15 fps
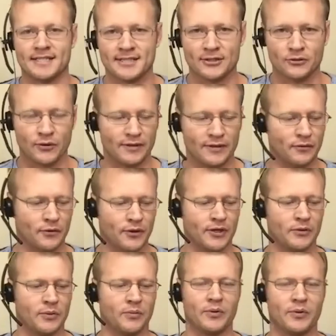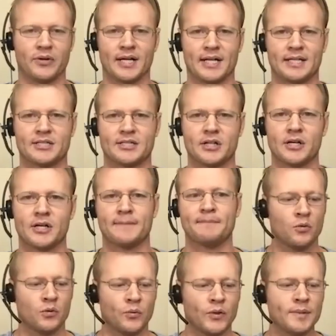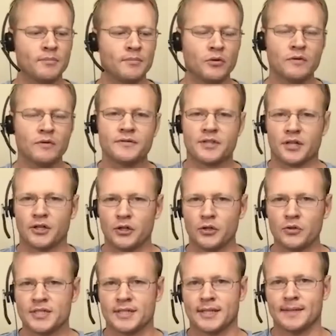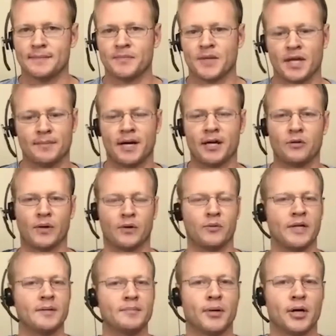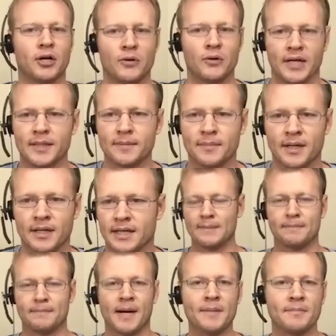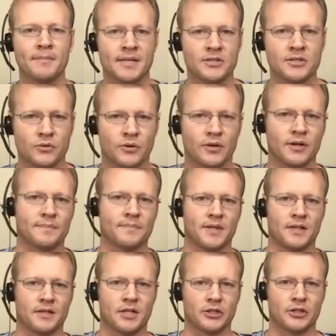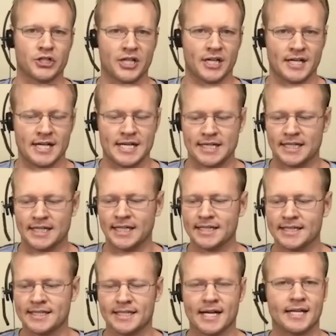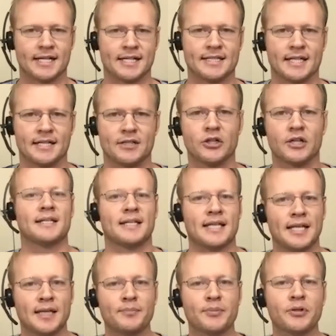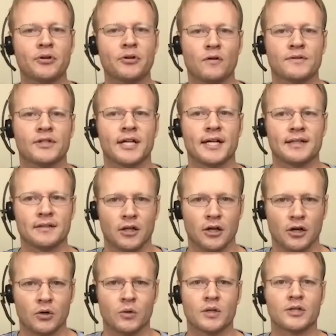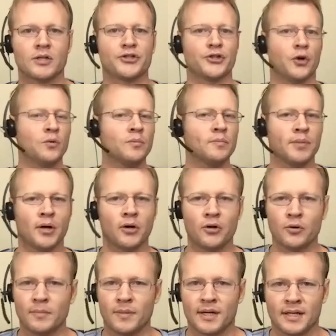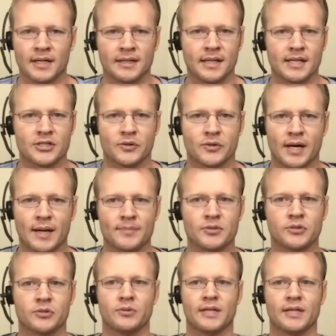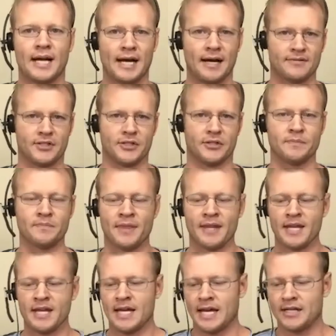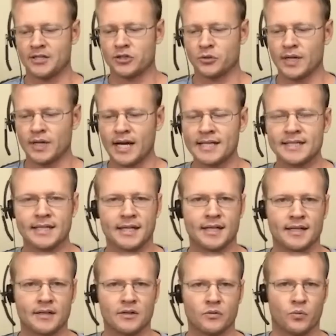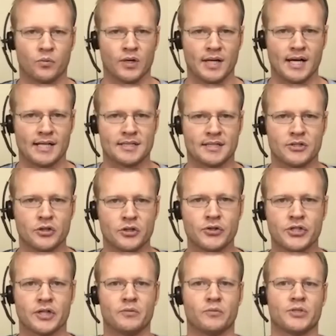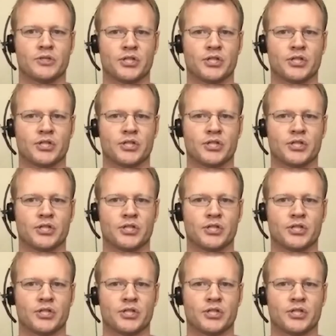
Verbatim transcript: story for you when we were getting started when we moved to houston and by the way we didn't borrow any money my mentor dr shane hand he had said he said look keep your overhead low don't borrow money unless you absolutely have to and so what i did what as an associate was